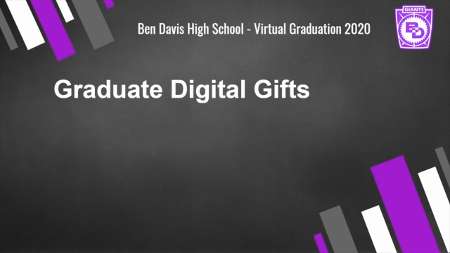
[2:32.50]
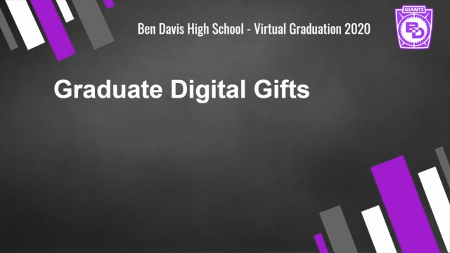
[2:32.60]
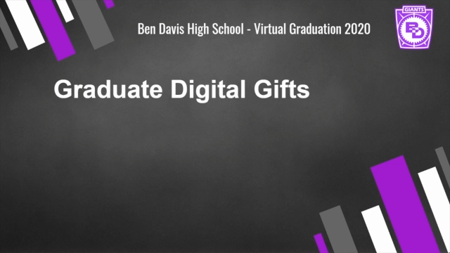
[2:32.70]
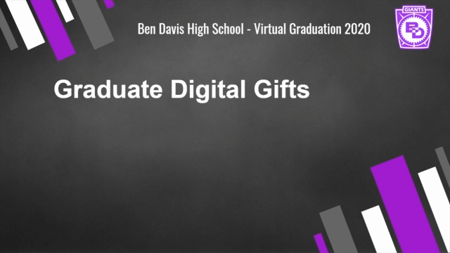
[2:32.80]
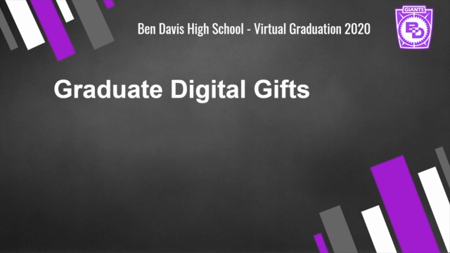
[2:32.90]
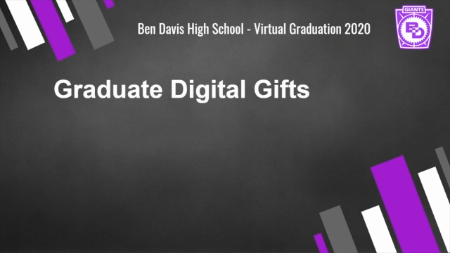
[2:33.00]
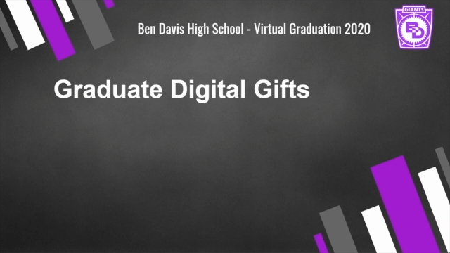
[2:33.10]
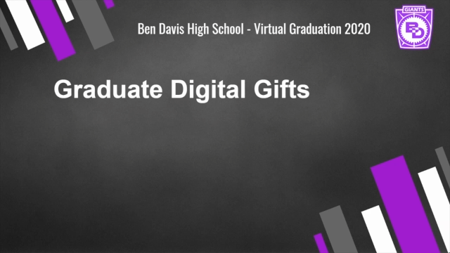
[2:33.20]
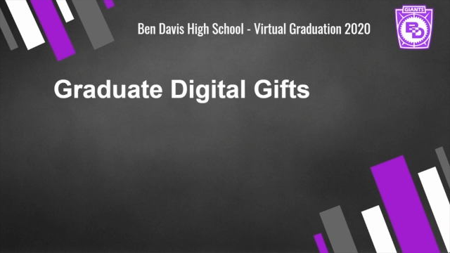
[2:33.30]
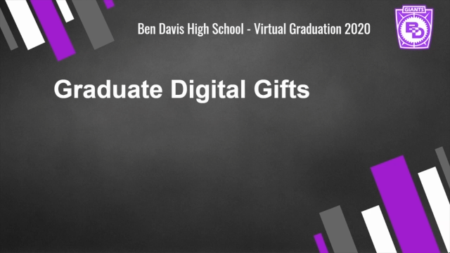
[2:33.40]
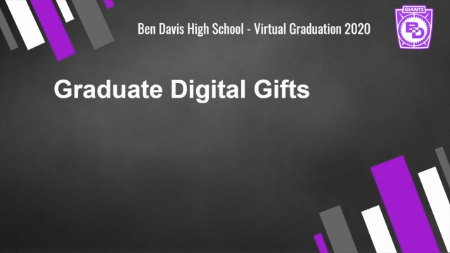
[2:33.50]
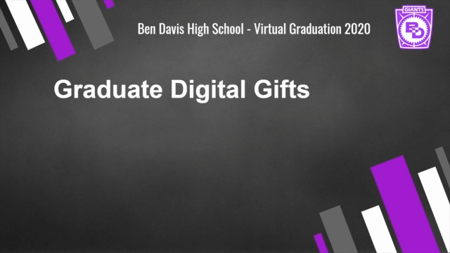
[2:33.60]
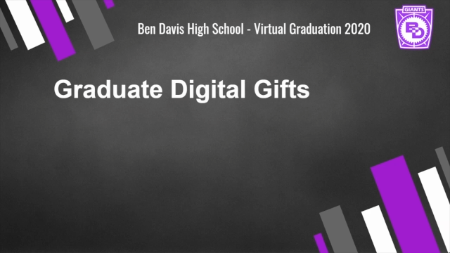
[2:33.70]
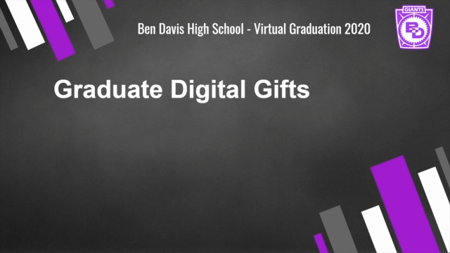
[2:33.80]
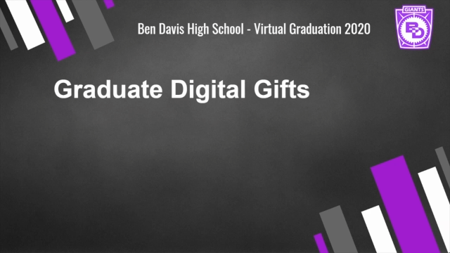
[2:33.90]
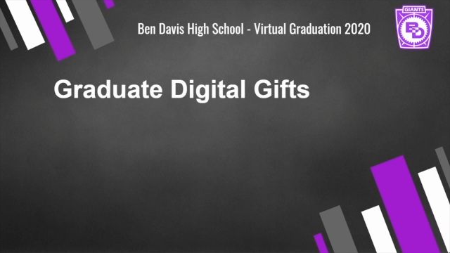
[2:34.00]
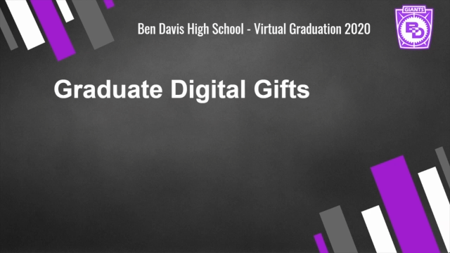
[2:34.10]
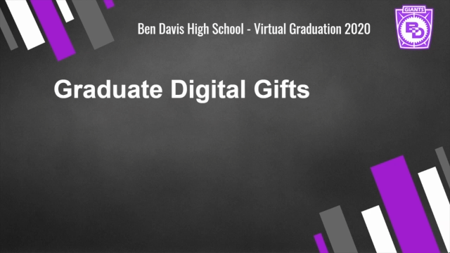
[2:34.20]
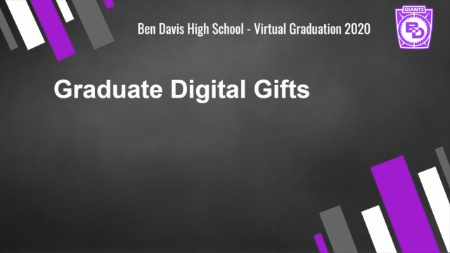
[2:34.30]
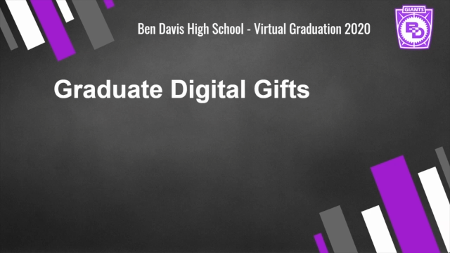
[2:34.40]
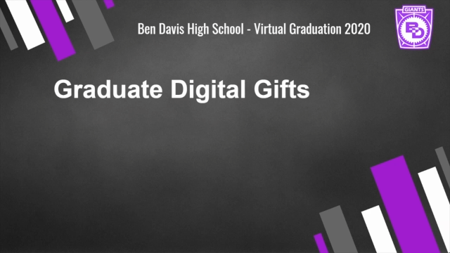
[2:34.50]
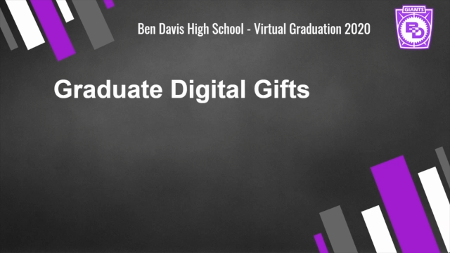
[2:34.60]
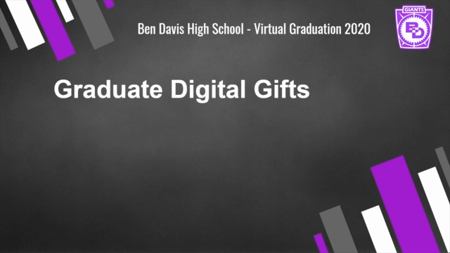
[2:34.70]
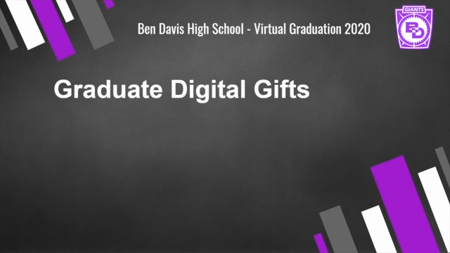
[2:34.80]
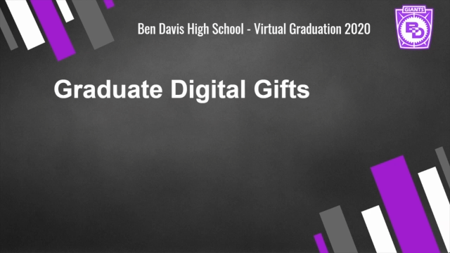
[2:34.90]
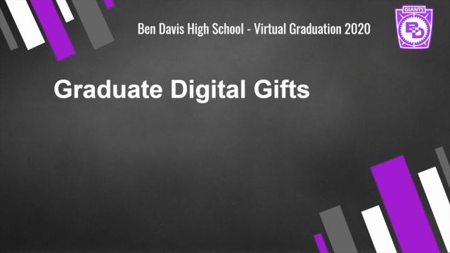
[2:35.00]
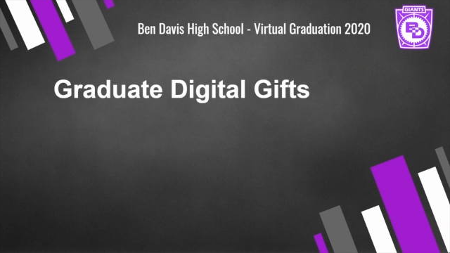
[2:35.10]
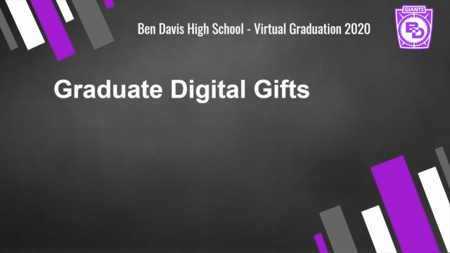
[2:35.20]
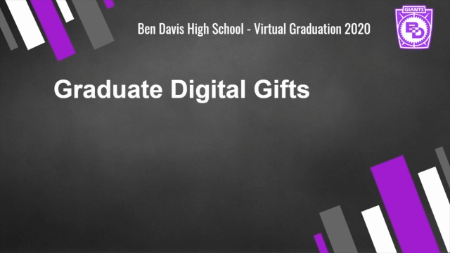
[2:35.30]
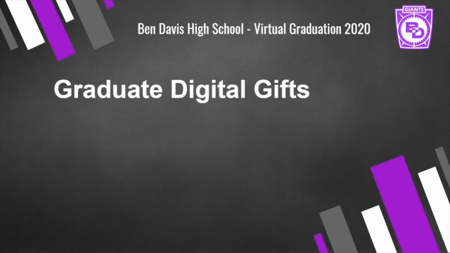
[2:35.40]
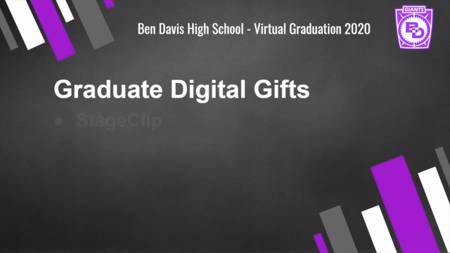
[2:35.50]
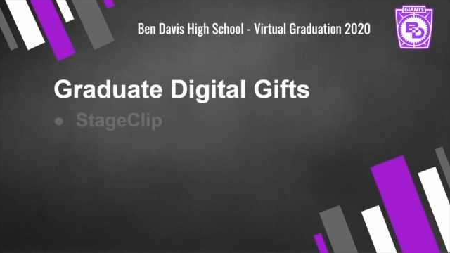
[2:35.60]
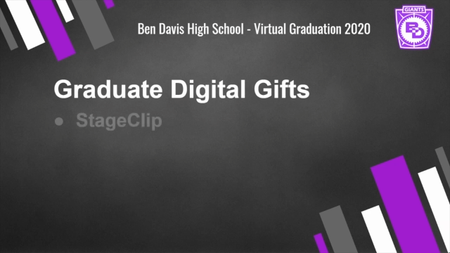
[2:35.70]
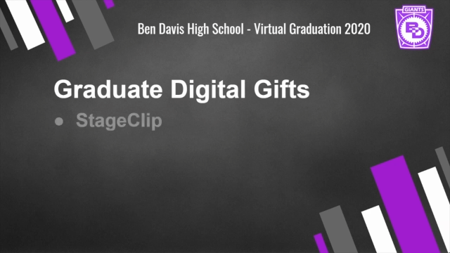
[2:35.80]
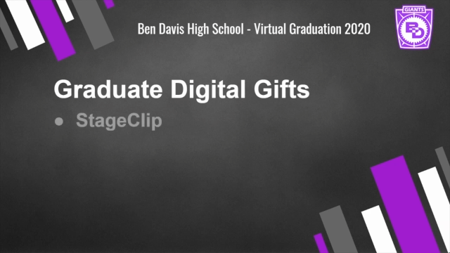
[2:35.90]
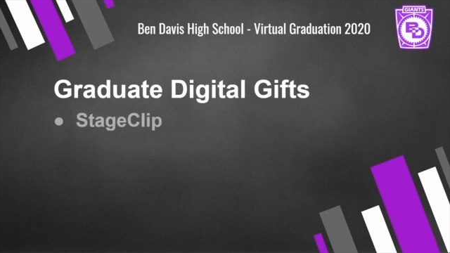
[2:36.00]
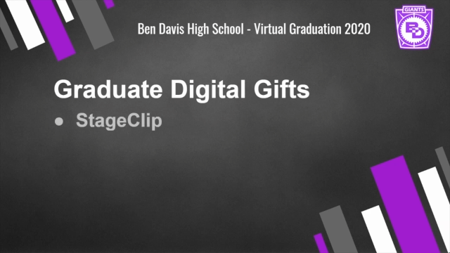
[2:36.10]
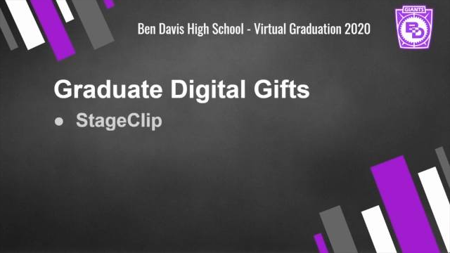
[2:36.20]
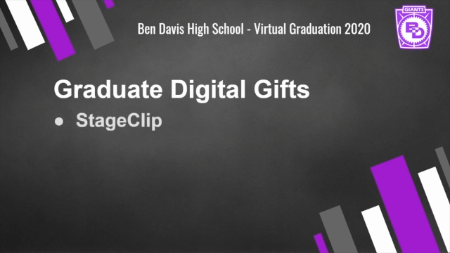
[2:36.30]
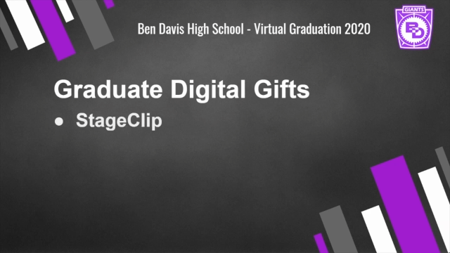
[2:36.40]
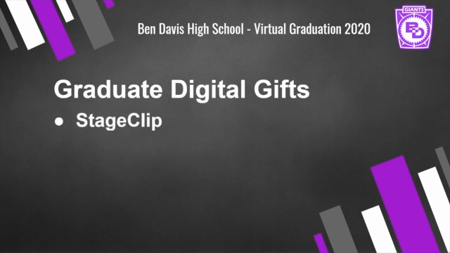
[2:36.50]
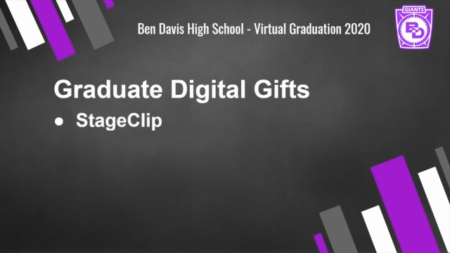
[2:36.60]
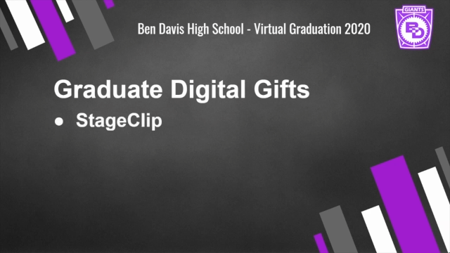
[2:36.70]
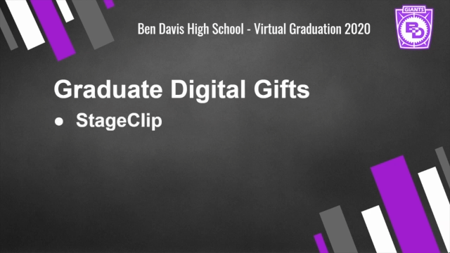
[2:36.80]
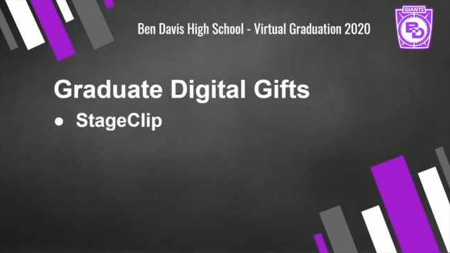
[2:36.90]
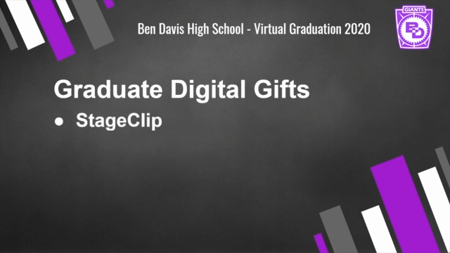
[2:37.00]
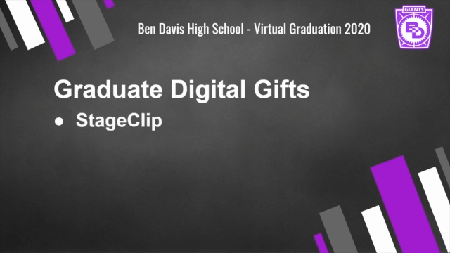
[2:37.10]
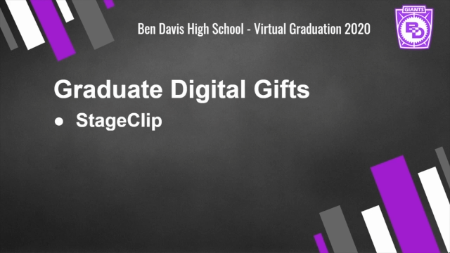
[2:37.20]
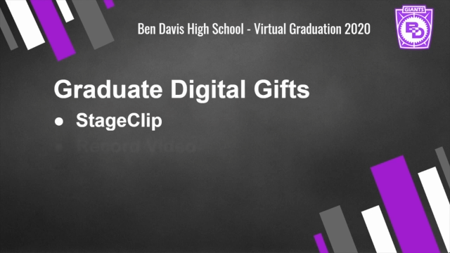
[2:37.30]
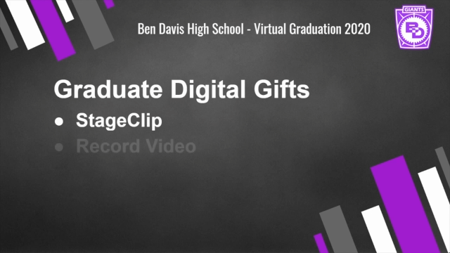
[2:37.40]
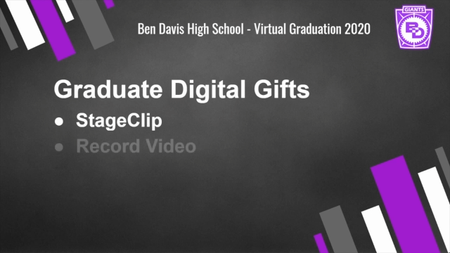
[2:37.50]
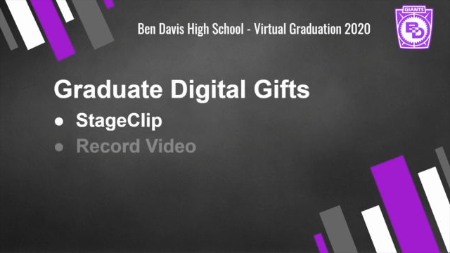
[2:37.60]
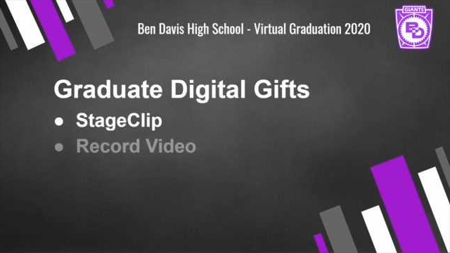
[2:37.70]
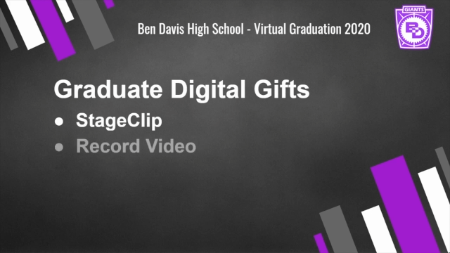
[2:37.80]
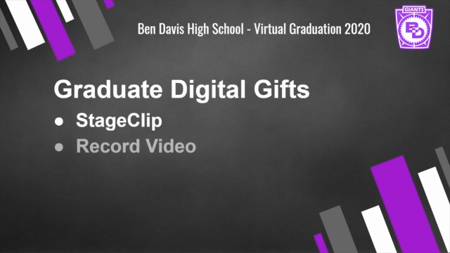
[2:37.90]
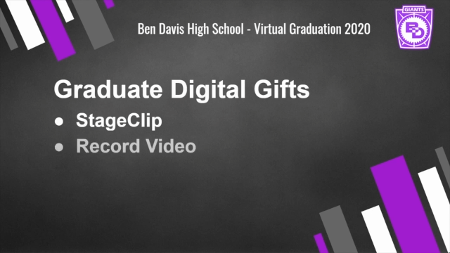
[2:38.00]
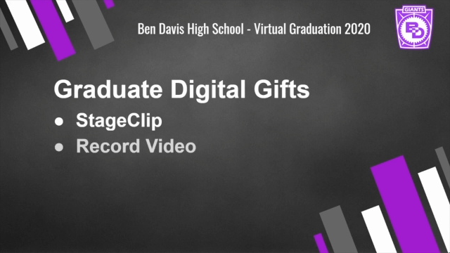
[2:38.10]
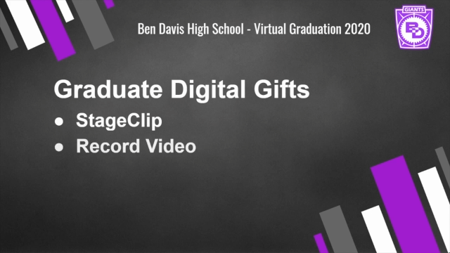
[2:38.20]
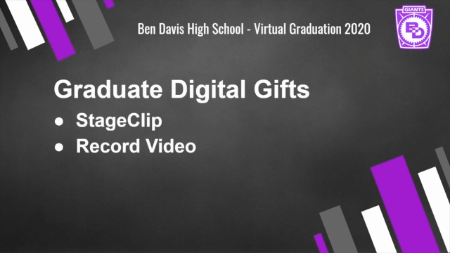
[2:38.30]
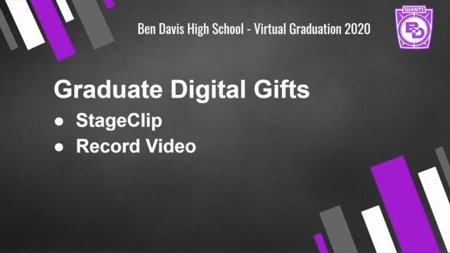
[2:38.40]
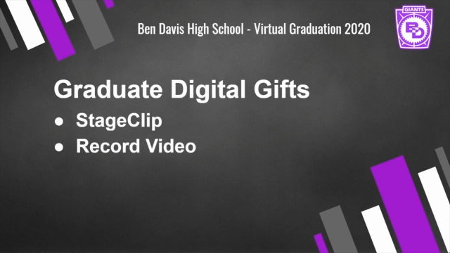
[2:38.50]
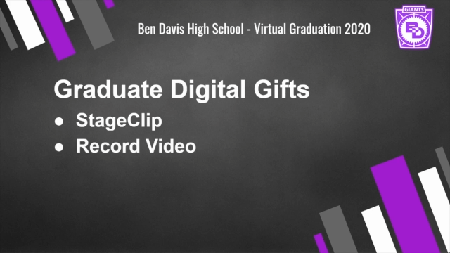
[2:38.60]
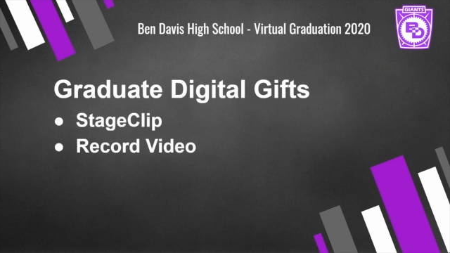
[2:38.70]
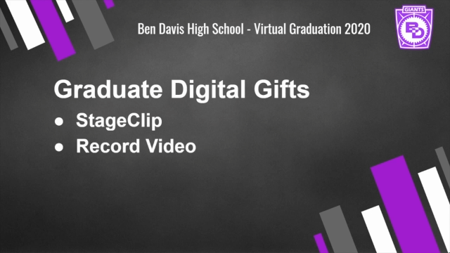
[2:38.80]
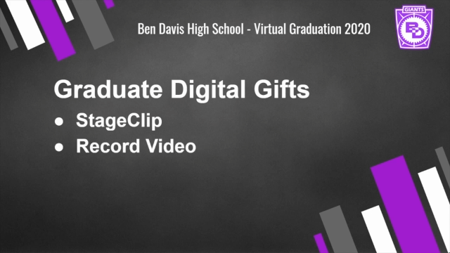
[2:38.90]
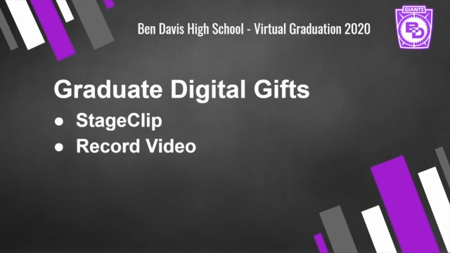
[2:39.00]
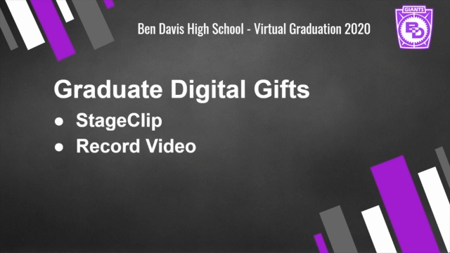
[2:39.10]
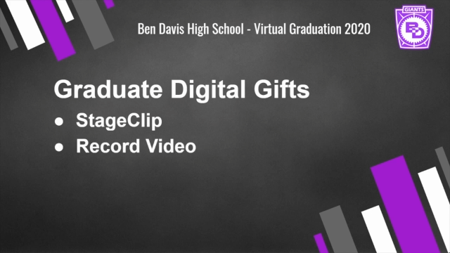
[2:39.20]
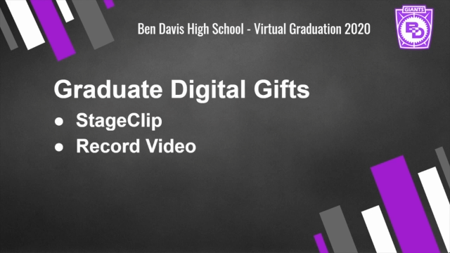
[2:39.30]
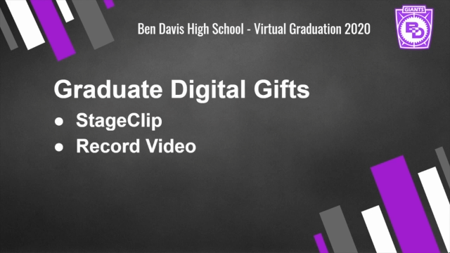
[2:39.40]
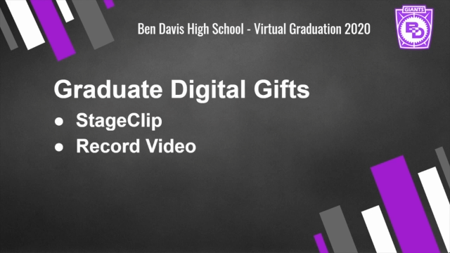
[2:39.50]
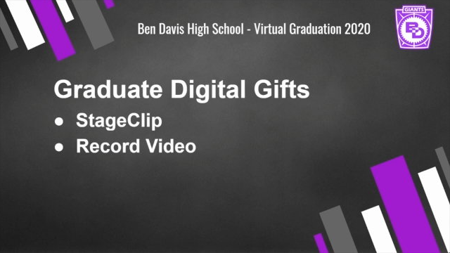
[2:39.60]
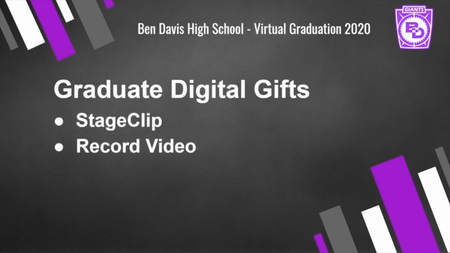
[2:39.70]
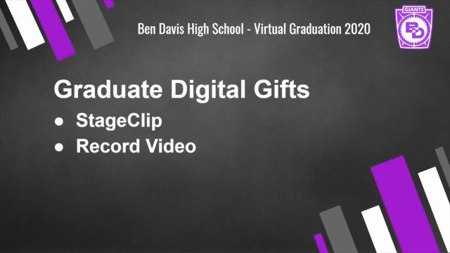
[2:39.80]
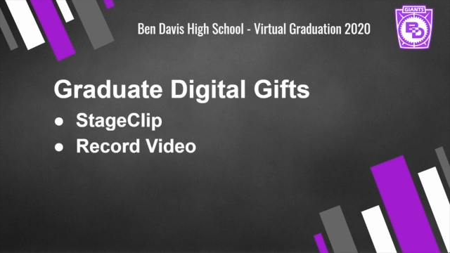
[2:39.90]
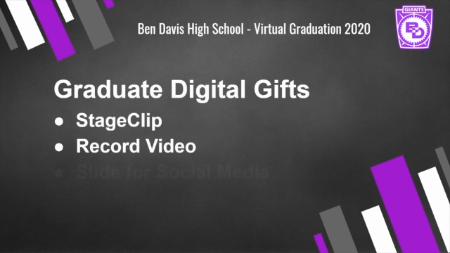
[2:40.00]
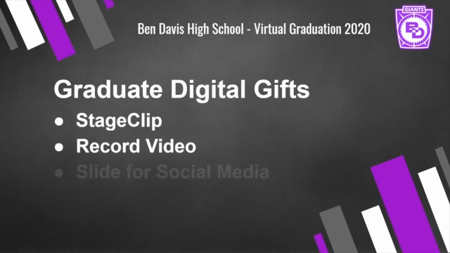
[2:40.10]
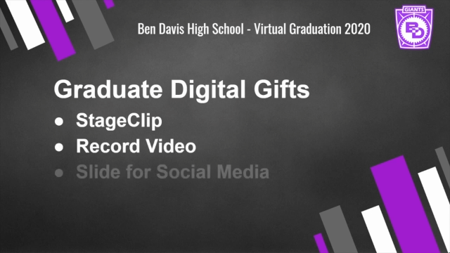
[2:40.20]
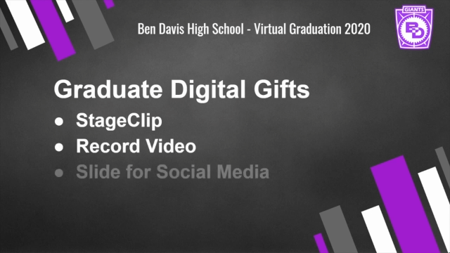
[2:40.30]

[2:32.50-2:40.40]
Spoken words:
[unreadable: no face in view]